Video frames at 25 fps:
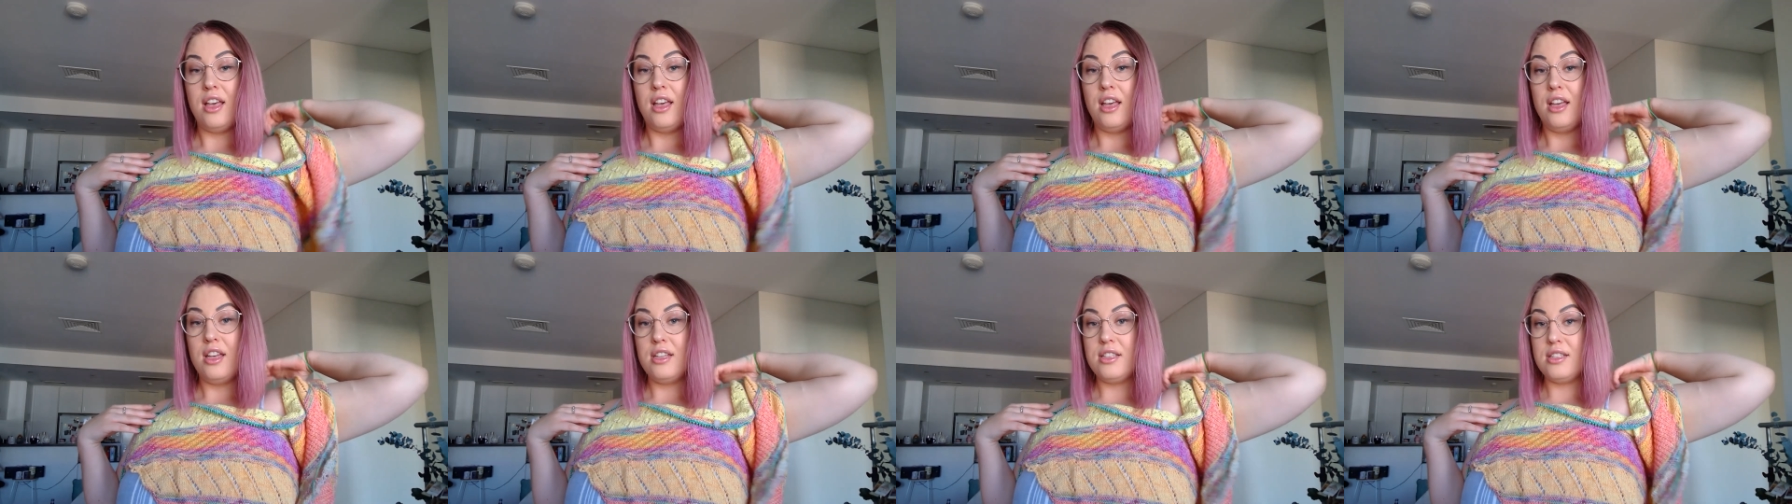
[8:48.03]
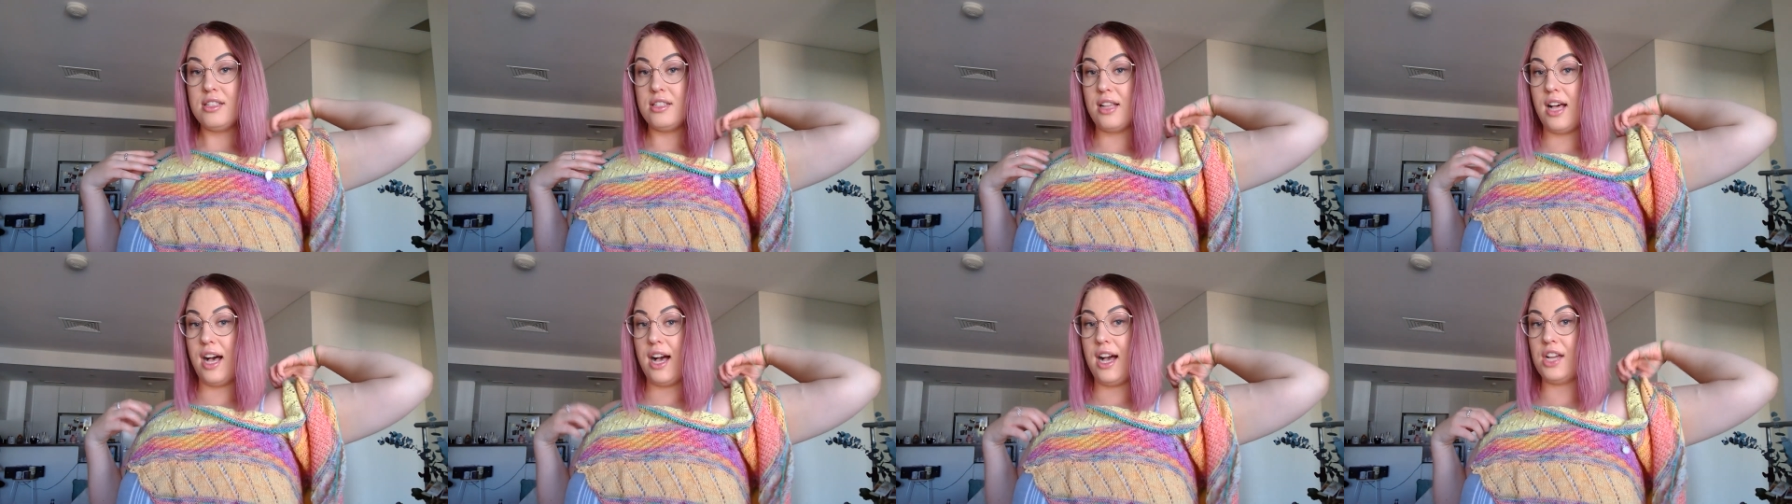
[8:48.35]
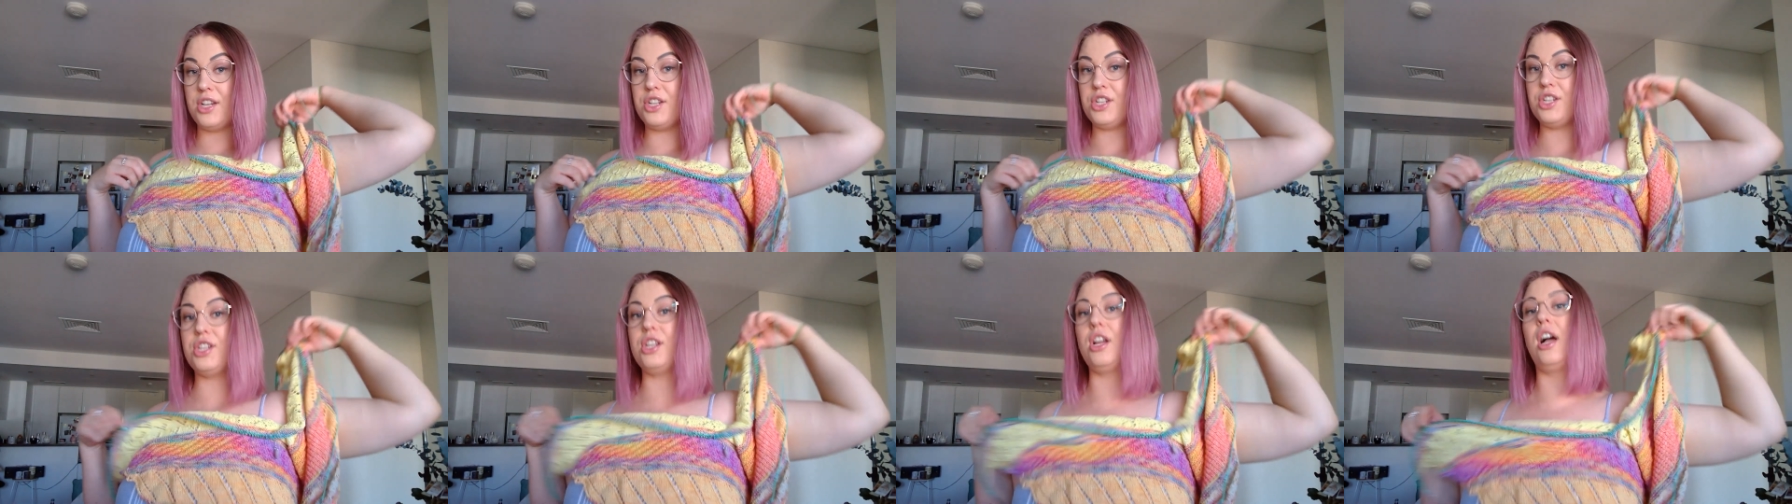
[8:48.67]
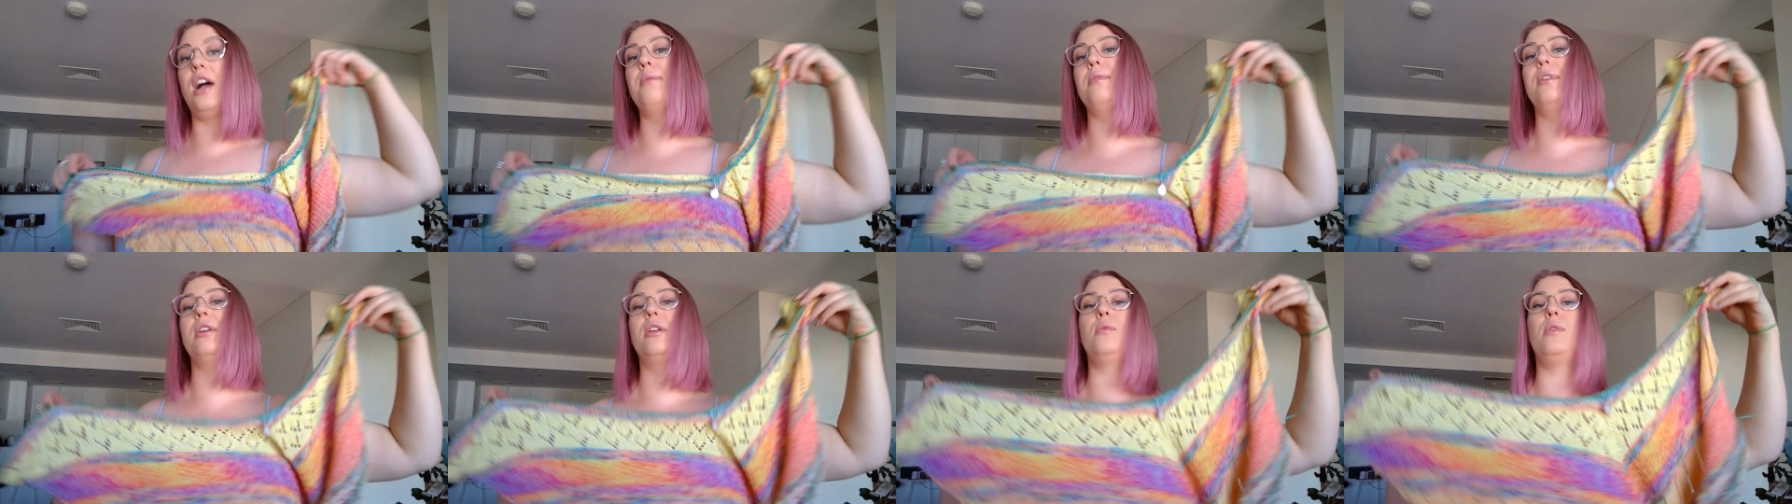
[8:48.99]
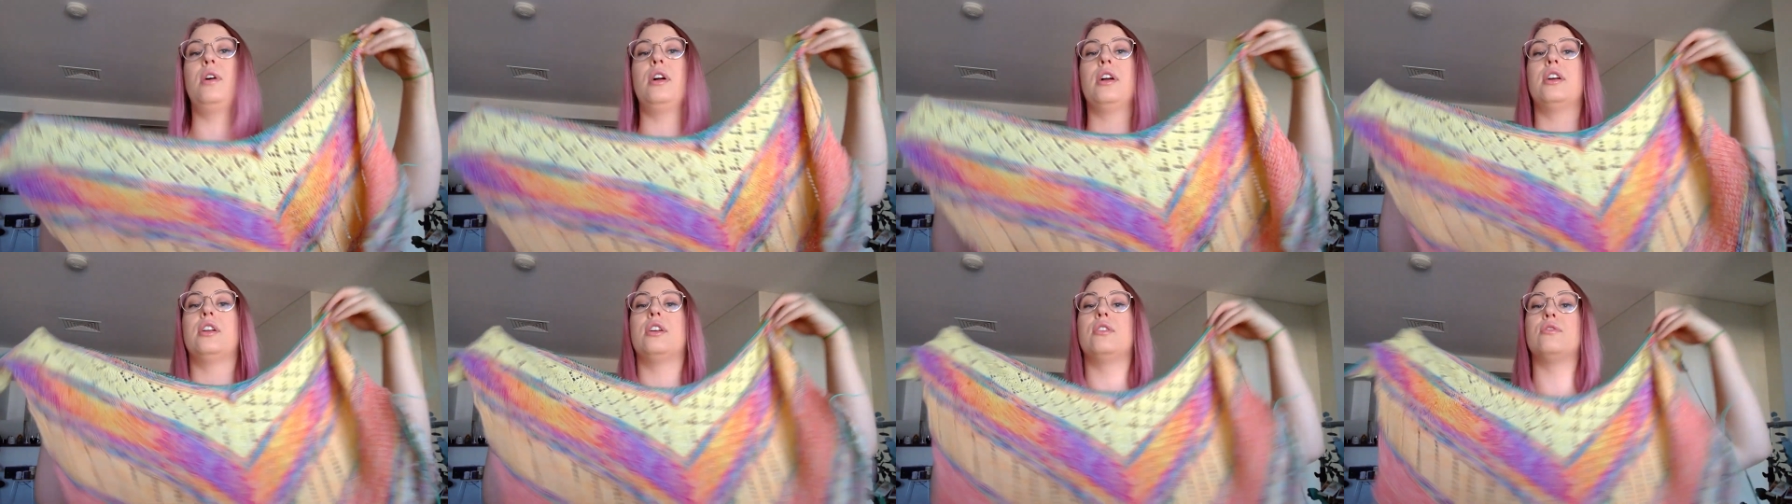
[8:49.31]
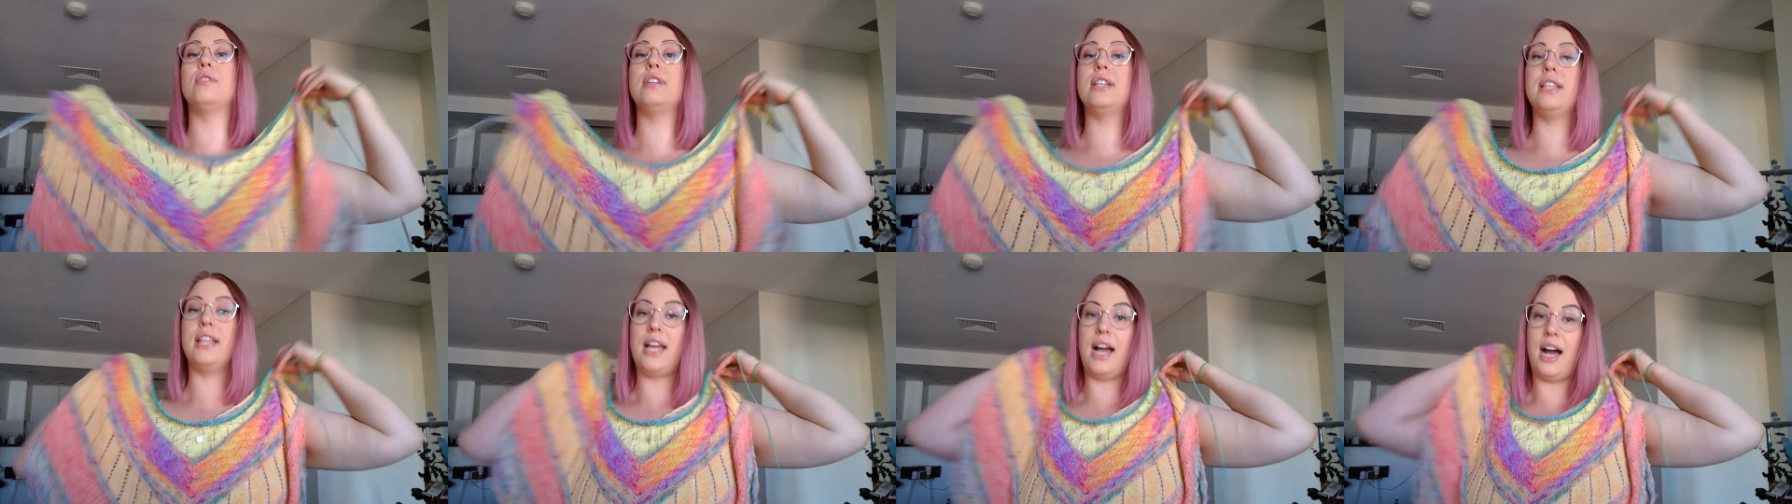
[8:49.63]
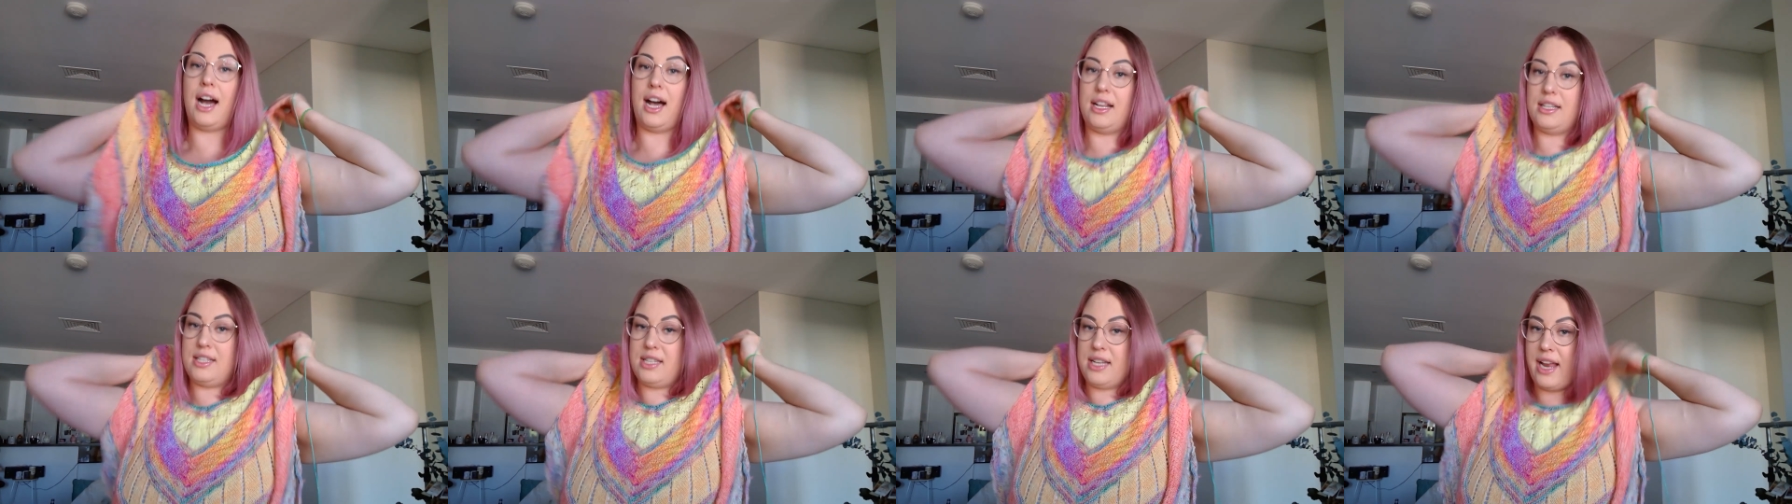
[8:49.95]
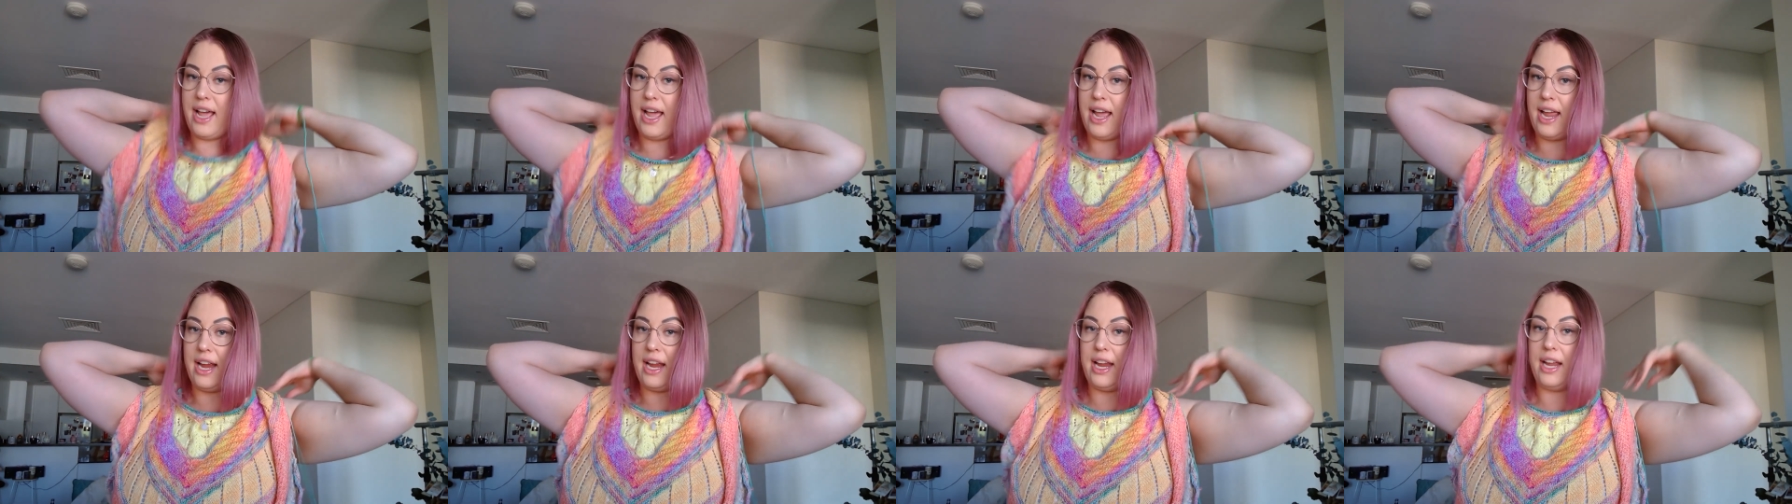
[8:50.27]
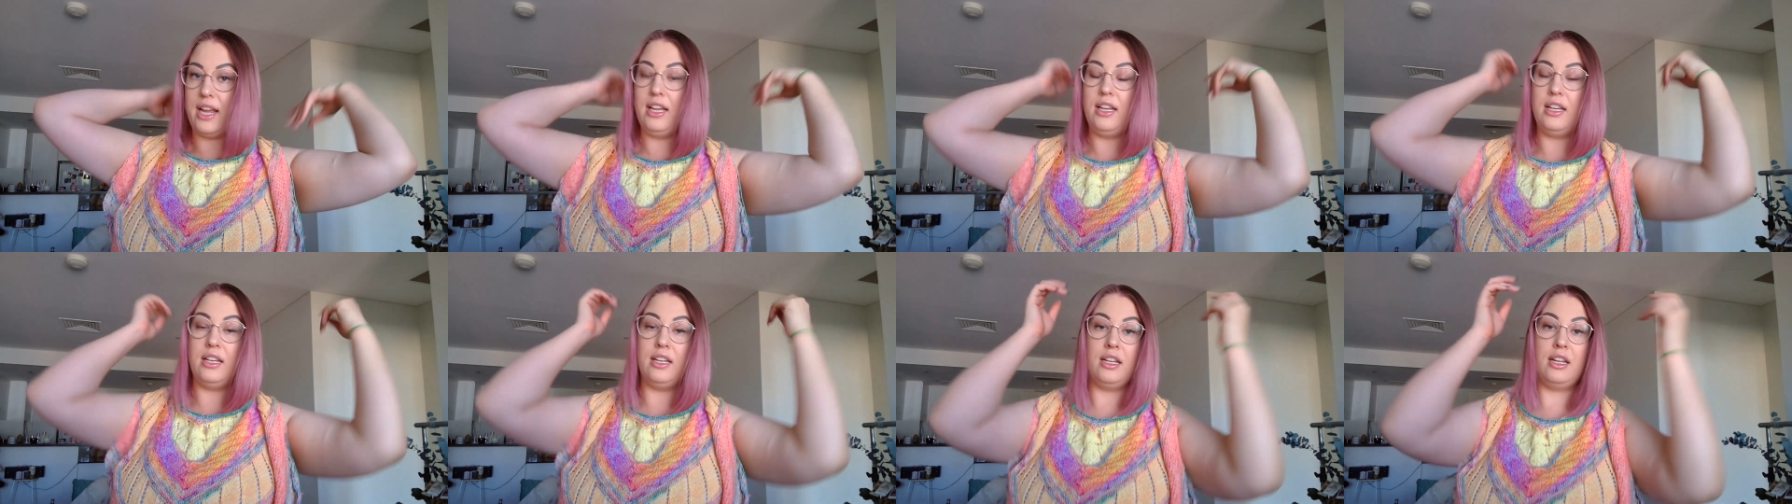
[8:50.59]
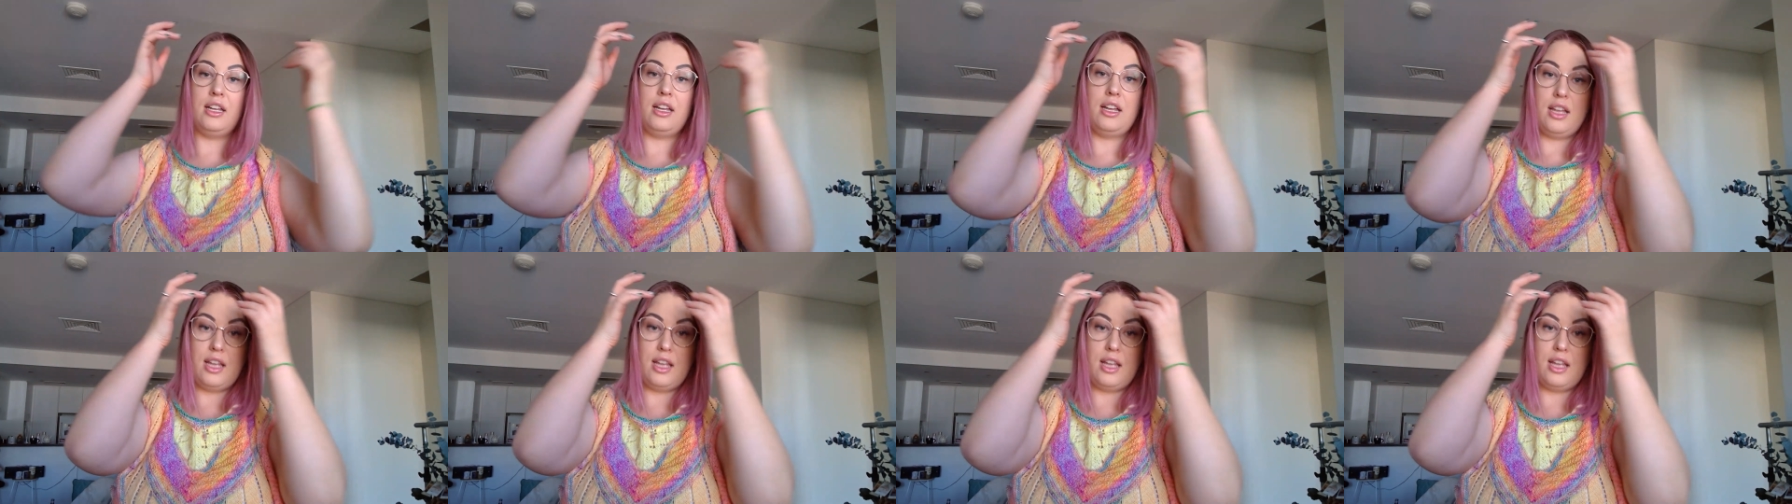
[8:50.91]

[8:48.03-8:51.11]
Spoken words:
/ I'm going to work on it really hard today.